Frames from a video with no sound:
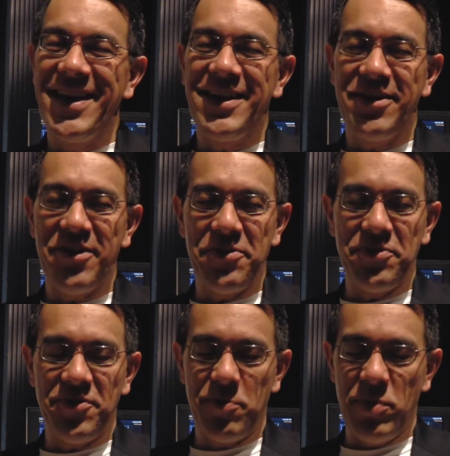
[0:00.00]
You know,
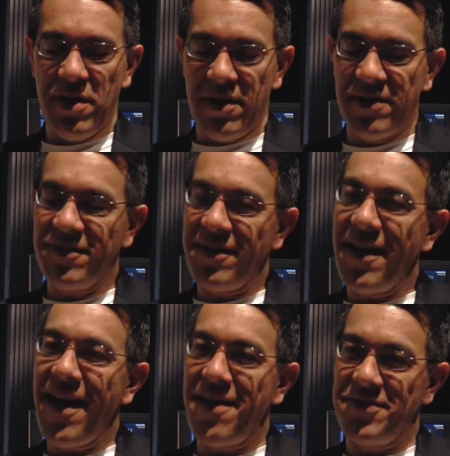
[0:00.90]
to be honest, I
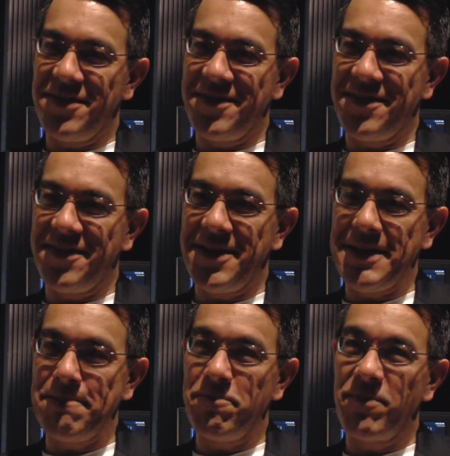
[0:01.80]
haven't.
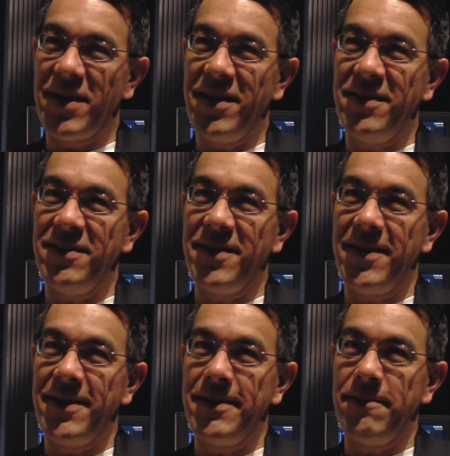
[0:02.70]
And
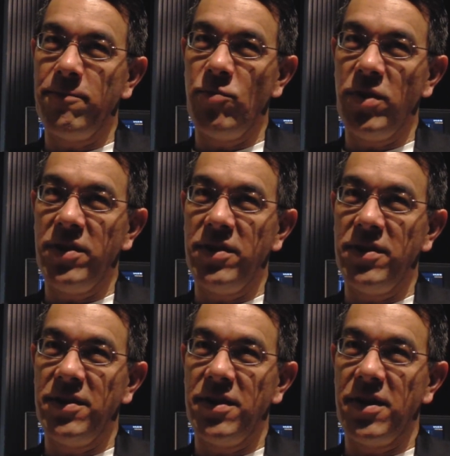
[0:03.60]

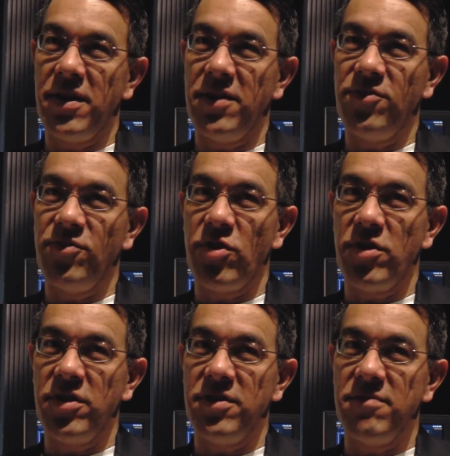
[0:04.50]
when I
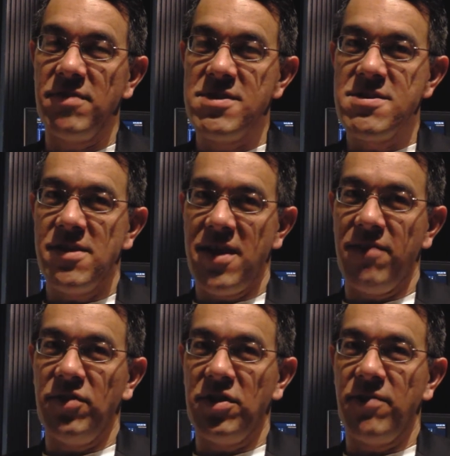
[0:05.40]
started
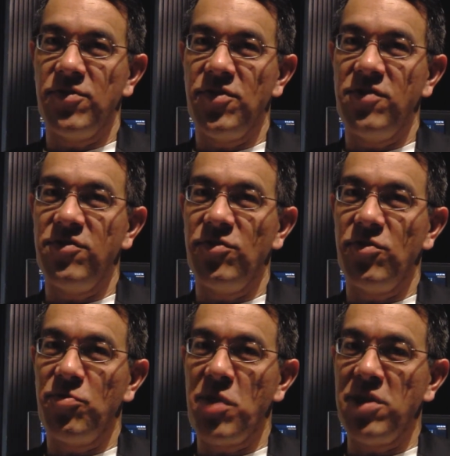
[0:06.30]
having conversations
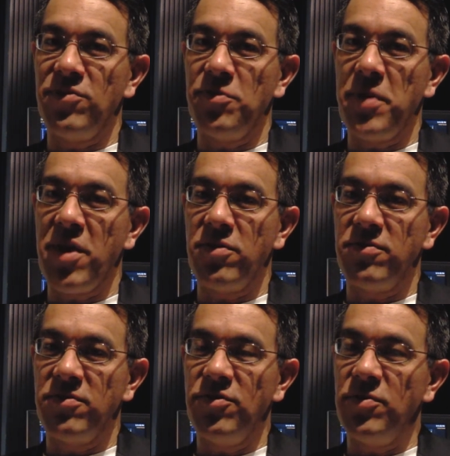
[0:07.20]
with Sprecekls
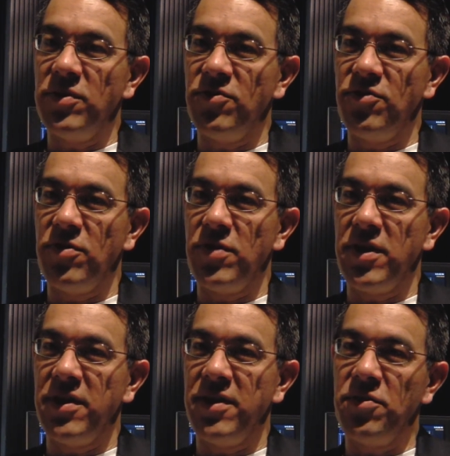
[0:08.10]
about doing the show,
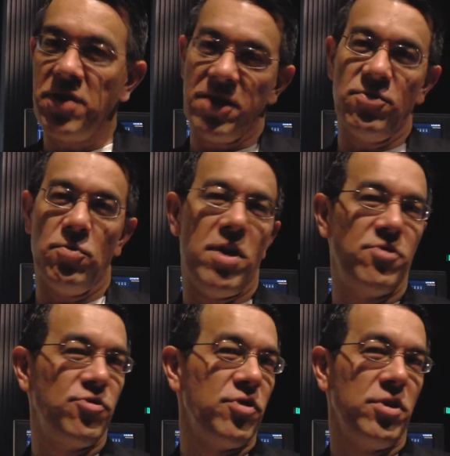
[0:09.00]
I don't like to
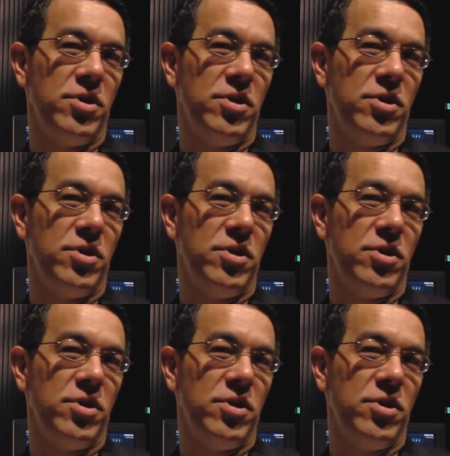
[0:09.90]
watch